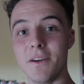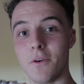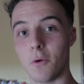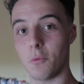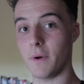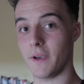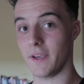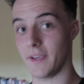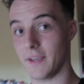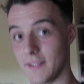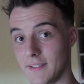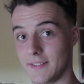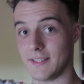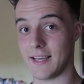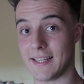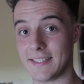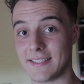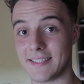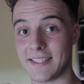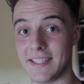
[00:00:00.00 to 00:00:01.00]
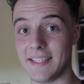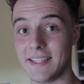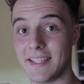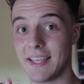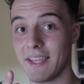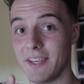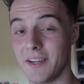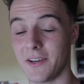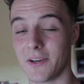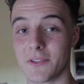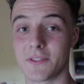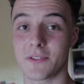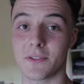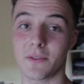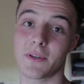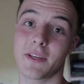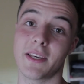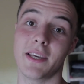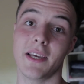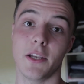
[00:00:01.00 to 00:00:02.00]
aware that it can
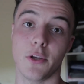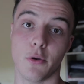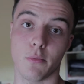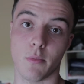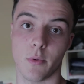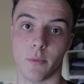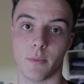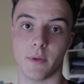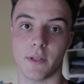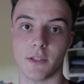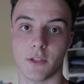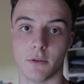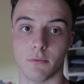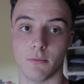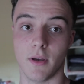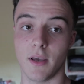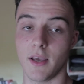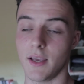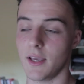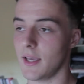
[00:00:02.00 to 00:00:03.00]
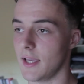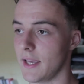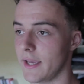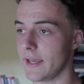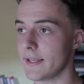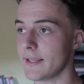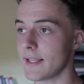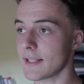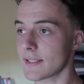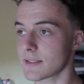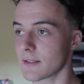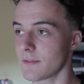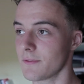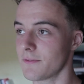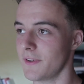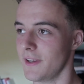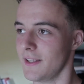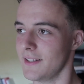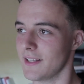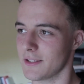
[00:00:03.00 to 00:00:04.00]
also kill your momentum. And that's
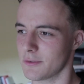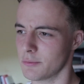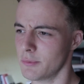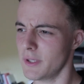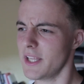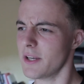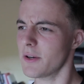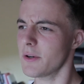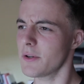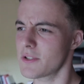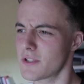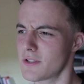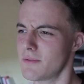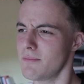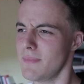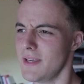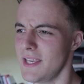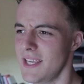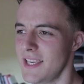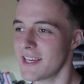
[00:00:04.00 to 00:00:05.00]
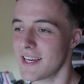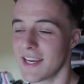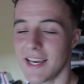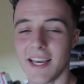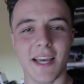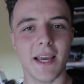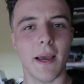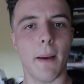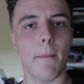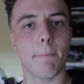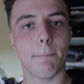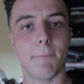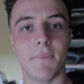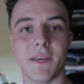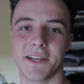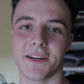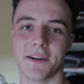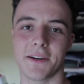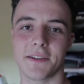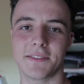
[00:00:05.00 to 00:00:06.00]
something that really hurts me,
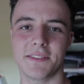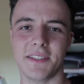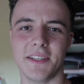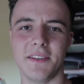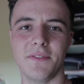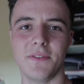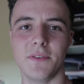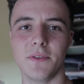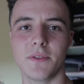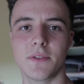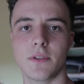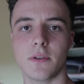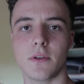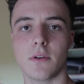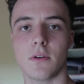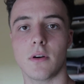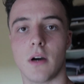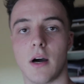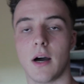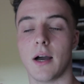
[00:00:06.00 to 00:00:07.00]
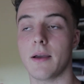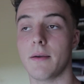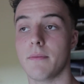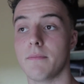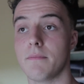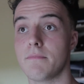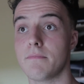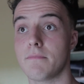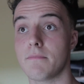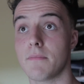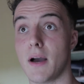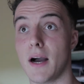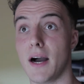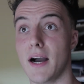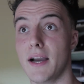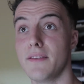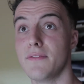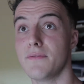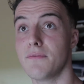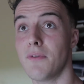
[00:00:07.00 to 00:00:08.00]
because if you saw,
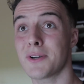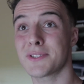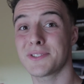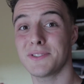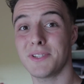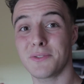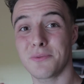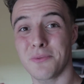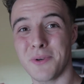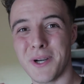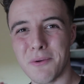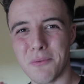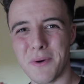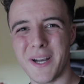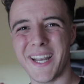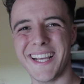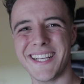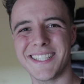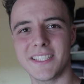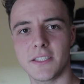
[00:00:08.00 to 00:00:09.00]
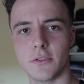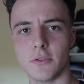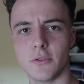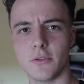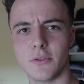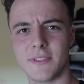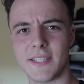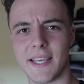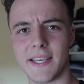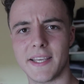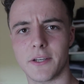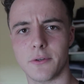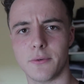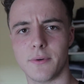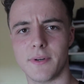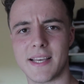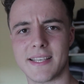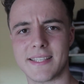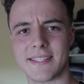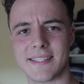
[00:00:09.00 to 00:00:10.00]
I was not really willing to take a
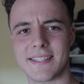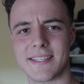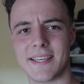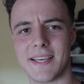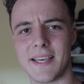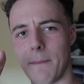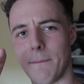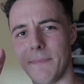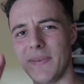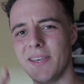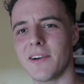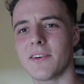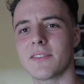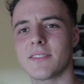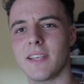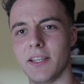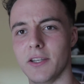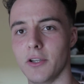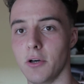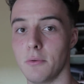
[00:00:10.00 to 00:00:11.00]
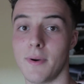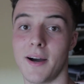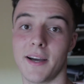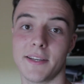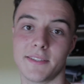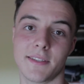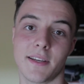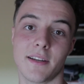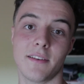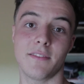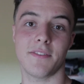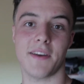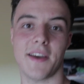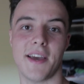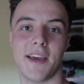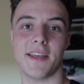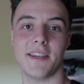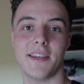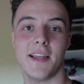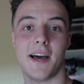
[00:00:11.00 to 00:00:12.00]
rest because I know myself
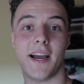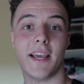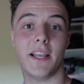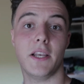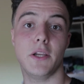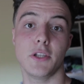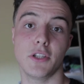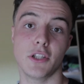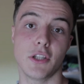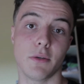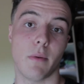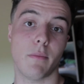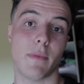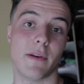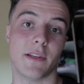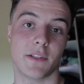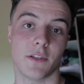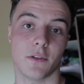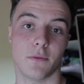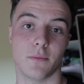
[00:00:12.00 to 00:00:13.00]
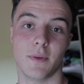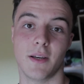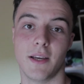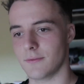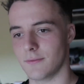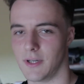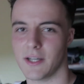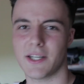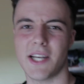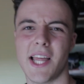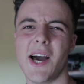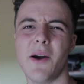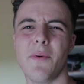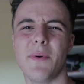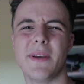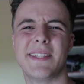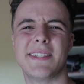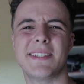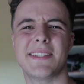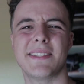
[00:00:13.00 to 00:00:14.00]
and I lose the momentum. Right now
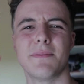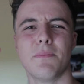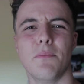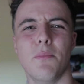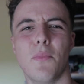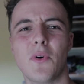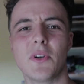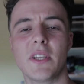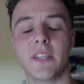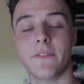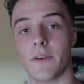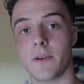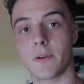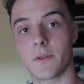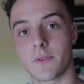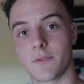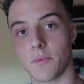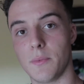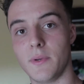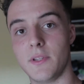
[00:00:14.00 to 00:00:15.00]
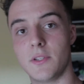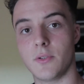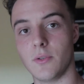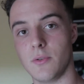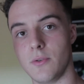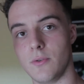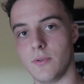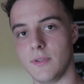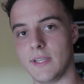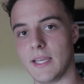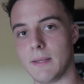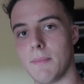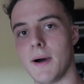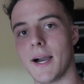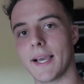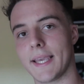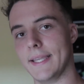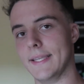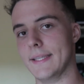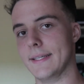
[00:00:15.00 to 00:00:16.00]
it's more difficult for me to get
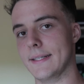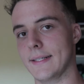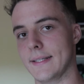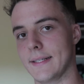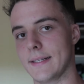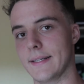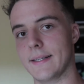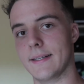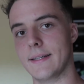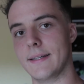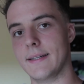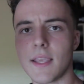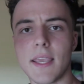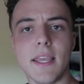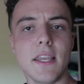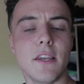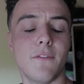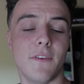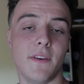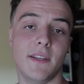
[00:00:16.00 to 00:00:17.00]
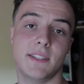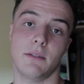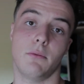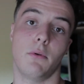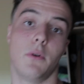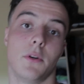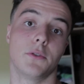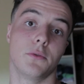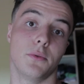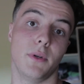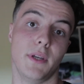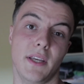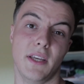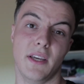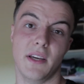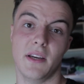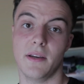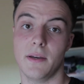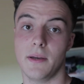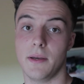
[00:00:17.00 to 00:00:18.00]
back in the things I was doing
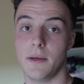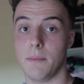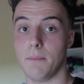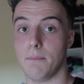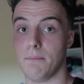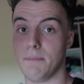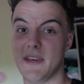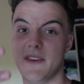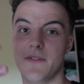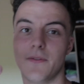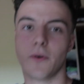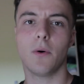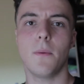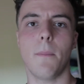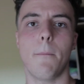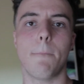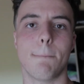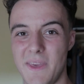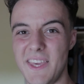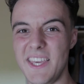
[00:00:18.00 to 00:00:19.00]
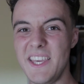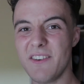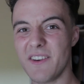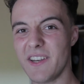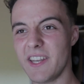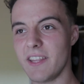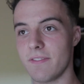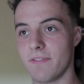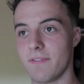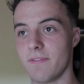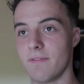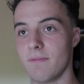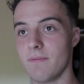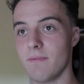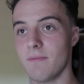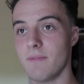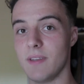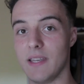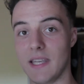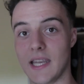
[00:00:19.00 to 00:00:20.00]
before, even if
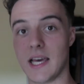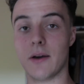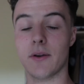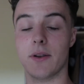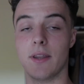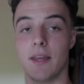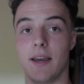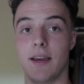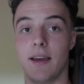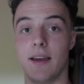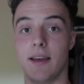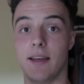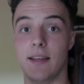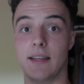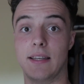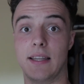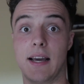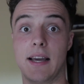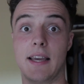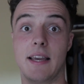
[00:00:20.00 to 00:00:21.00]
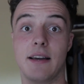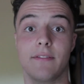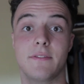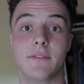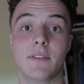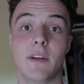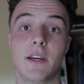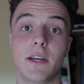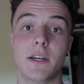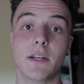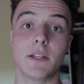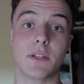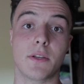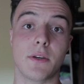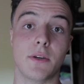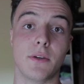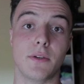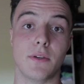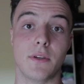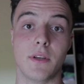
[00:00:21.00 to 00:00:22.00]
now that I have
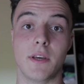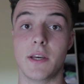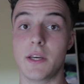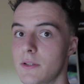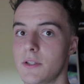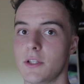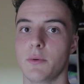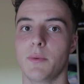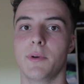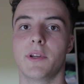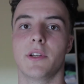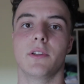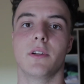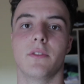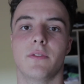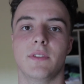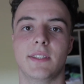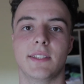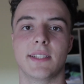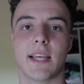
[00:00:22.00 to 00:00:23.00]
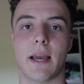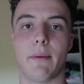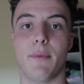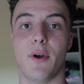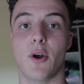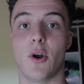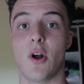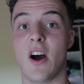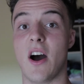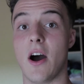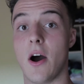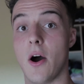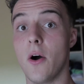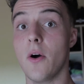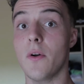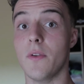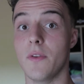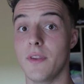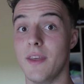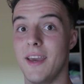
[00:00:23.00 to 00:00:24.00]
turned the button of this camera
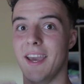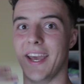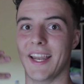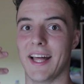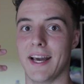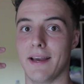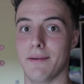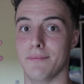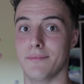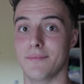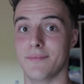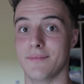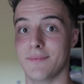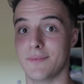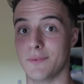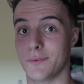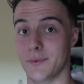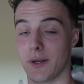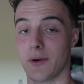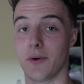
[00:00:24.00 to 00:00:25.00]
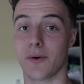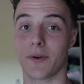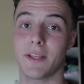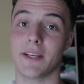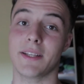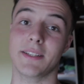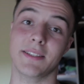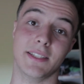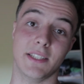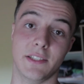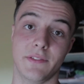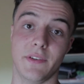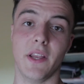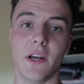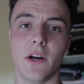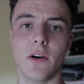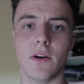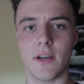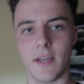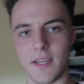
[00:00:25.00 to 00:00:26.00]
on and I'm recording this
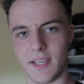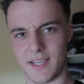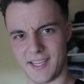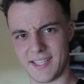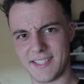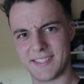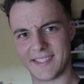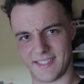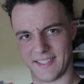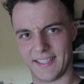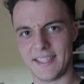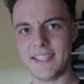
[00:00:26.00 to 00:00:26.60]
video, it's